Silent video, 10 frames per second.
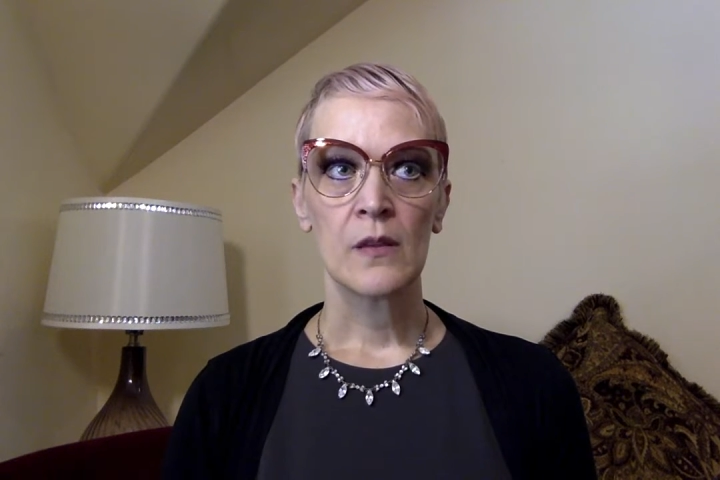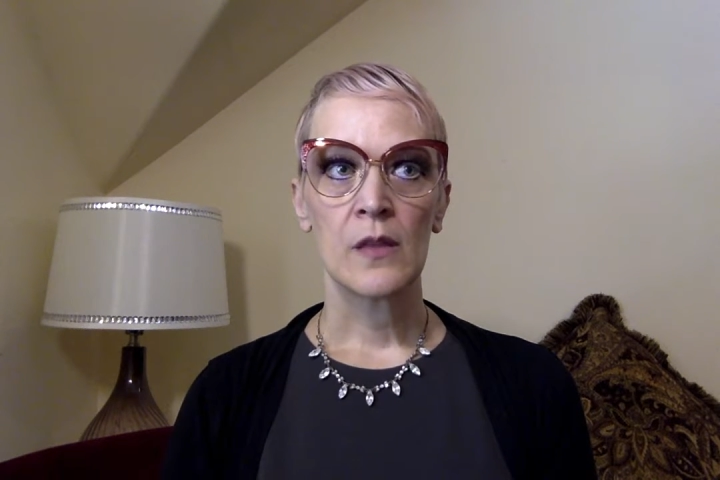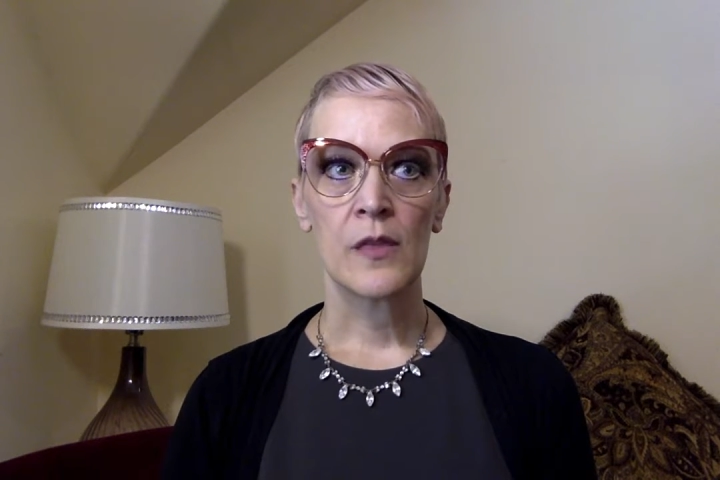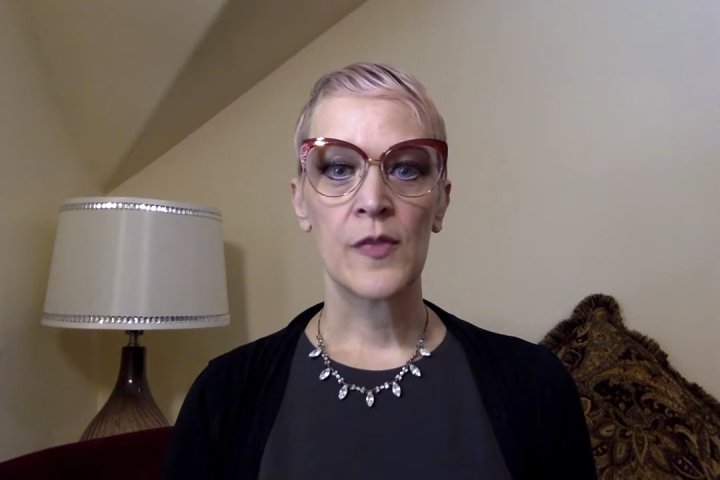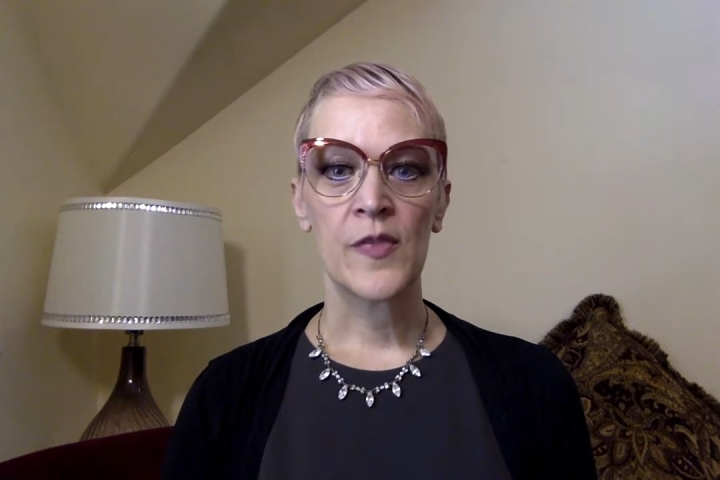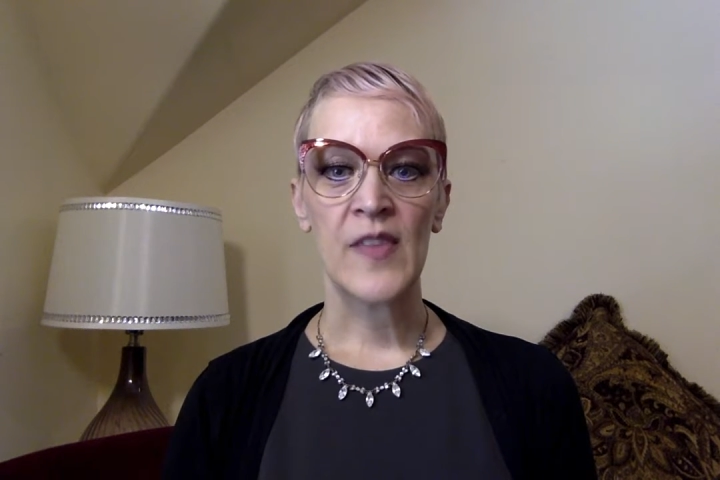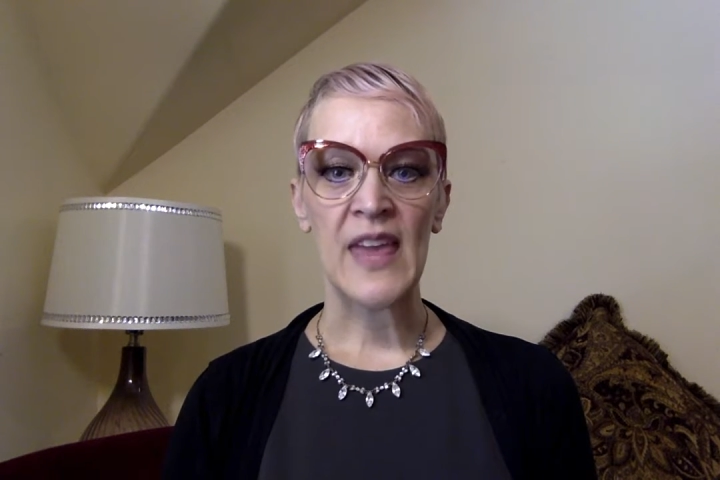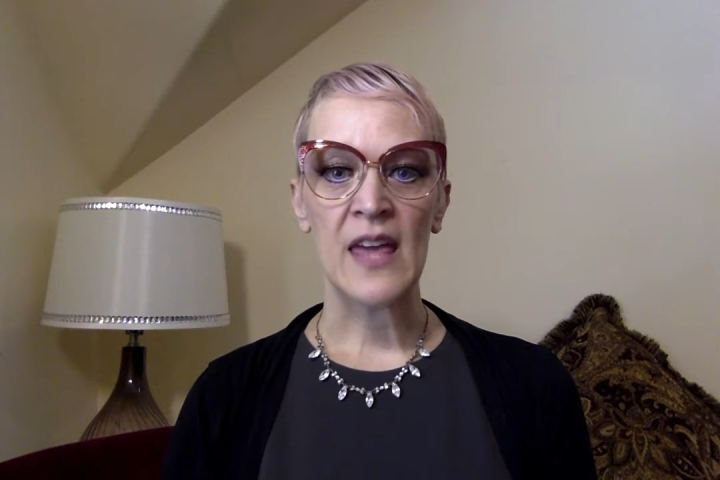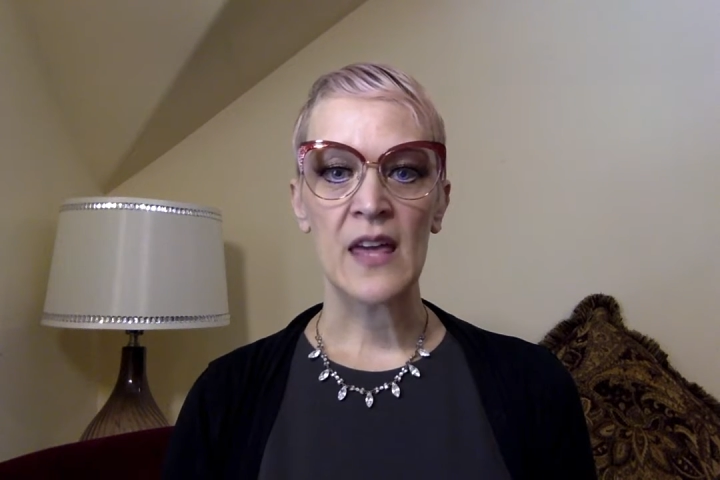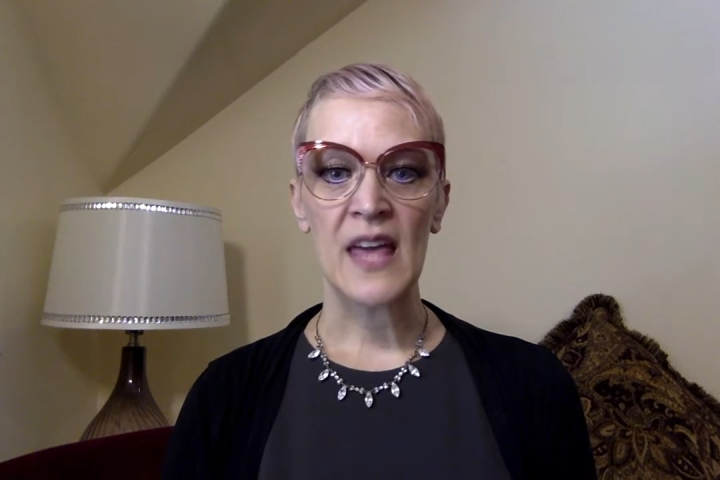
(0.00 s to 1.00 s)

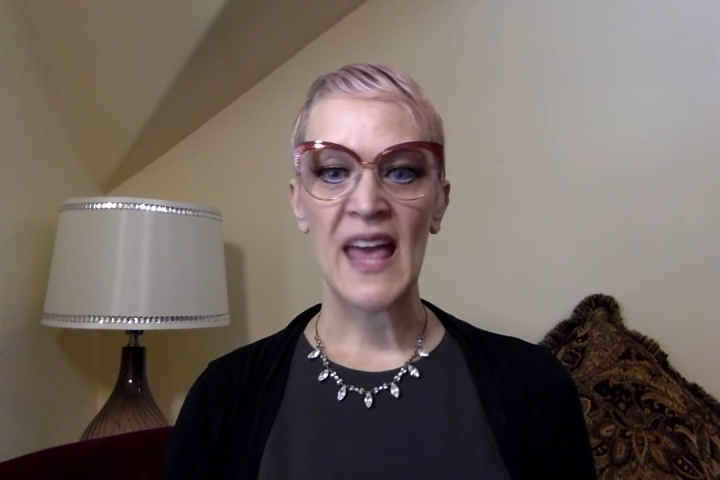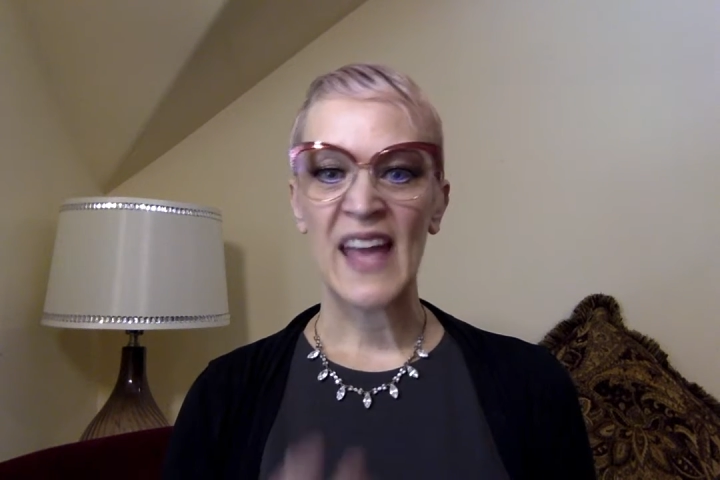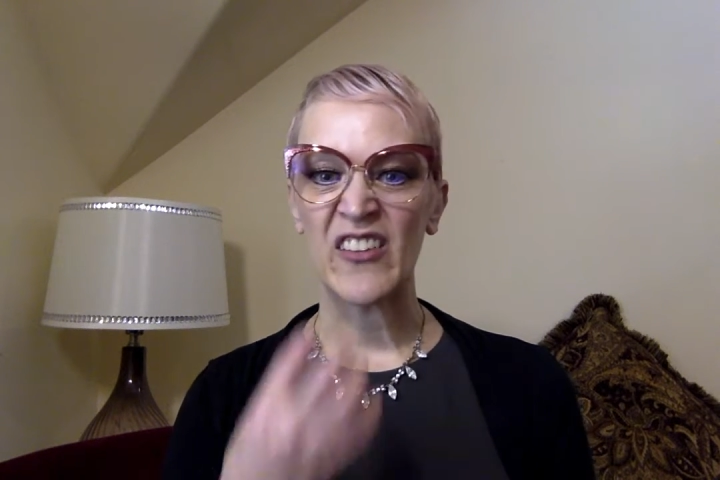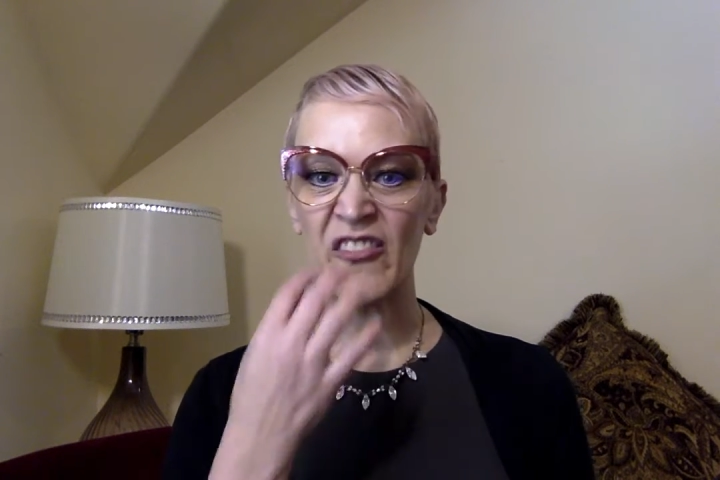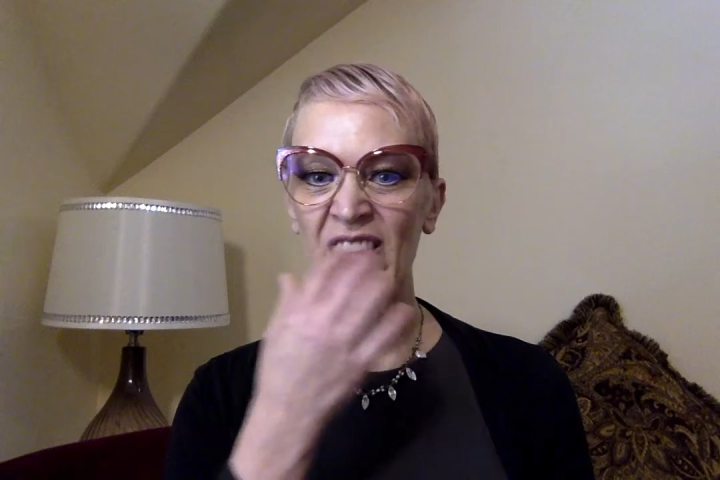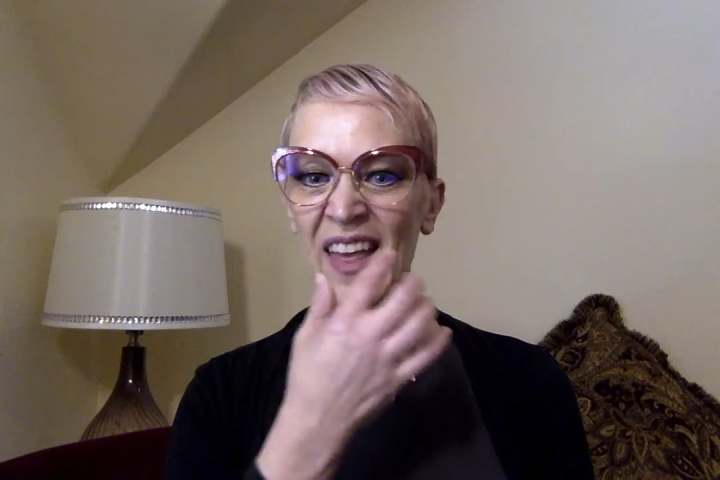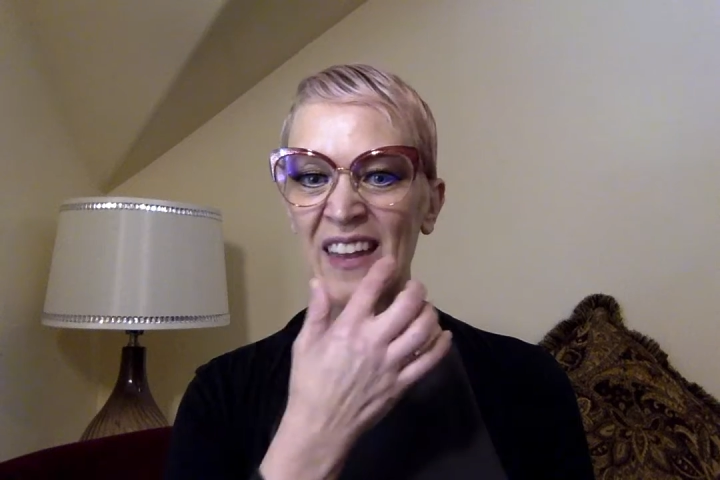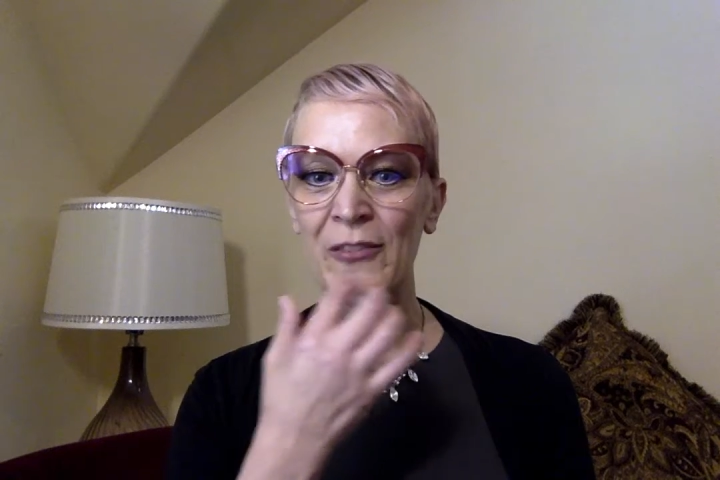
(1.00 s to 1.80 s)
think and